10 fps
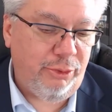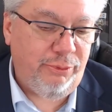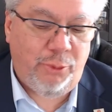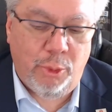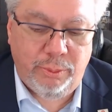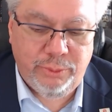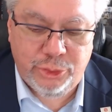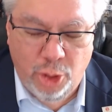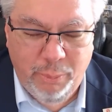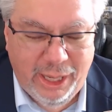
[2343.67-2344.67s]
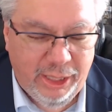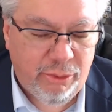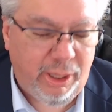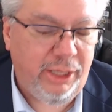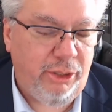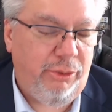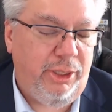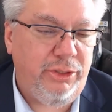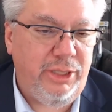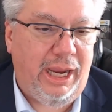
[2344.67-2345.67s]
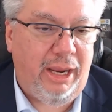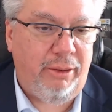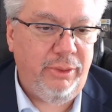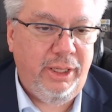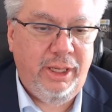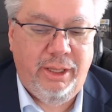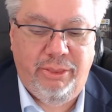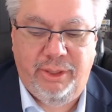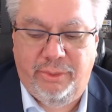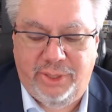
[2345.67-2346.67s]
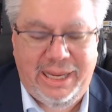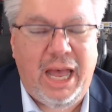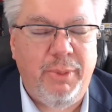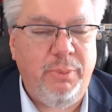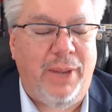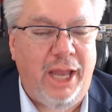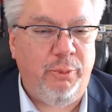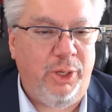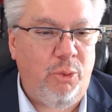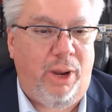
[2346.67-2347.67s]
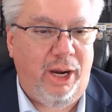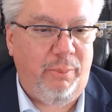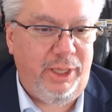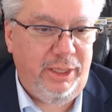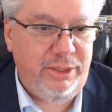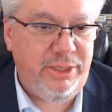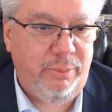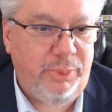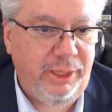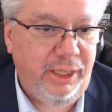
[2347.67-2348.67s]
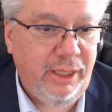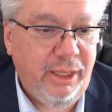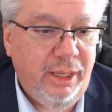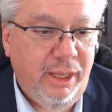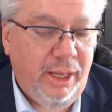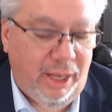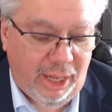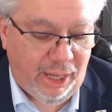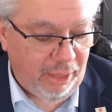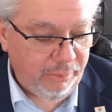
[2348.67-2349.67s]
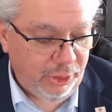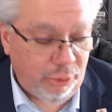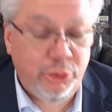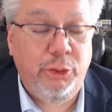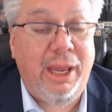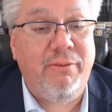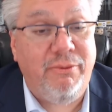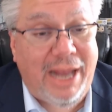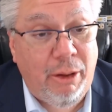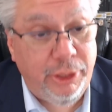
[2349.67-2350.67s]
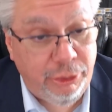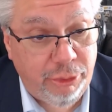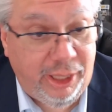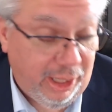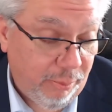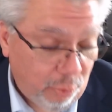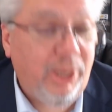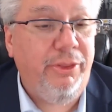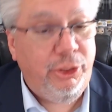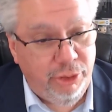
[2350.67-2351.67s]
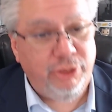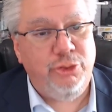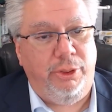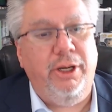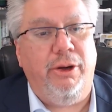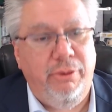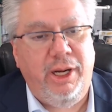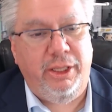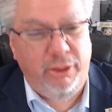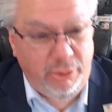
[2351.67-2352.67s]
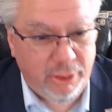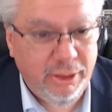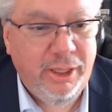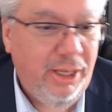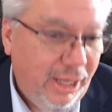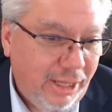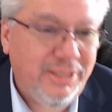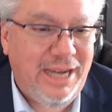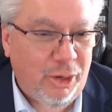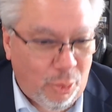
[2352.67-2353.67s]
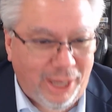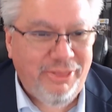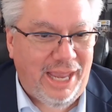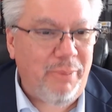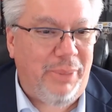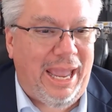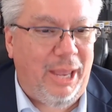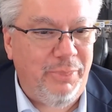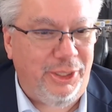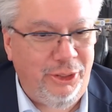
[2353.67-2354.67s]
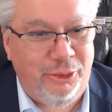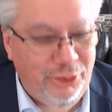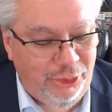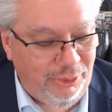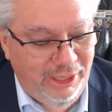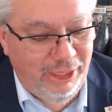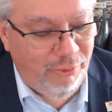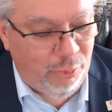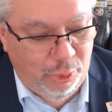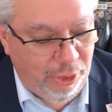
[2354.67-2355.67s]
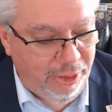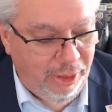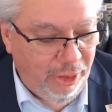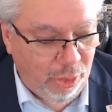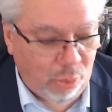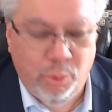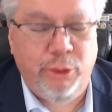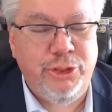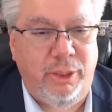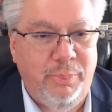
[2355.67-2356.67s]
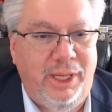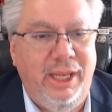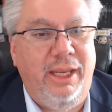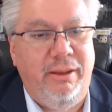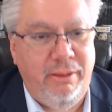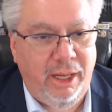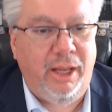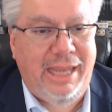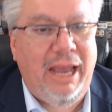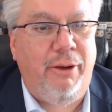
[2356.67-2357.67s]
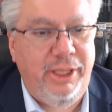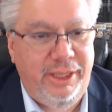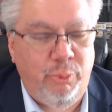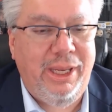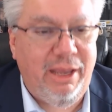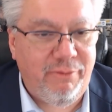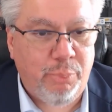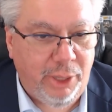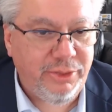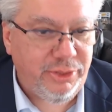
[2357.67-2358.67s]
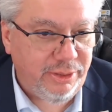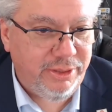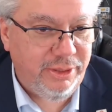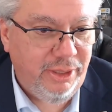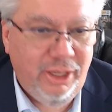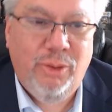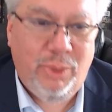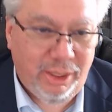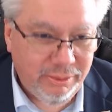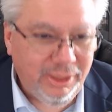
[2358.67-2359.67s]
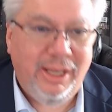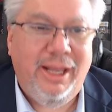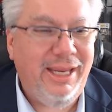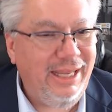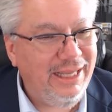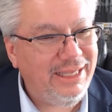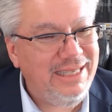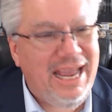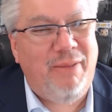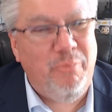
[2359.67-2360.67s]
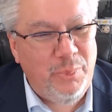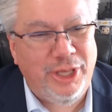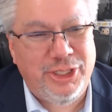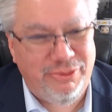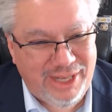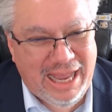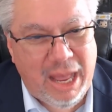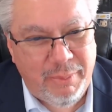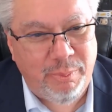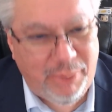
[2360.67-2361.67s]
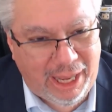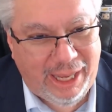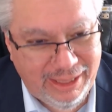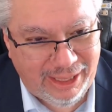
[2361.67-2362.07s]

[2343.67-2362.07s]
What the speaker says: so for so many credit unions now, the common bond requirement is simply, do you have a vowel in your name? Well, then you can join our credit union. It's not quite that bad, but, do you live, work, or worship in a county that we have a presence? Well, again, that's not much of a common bond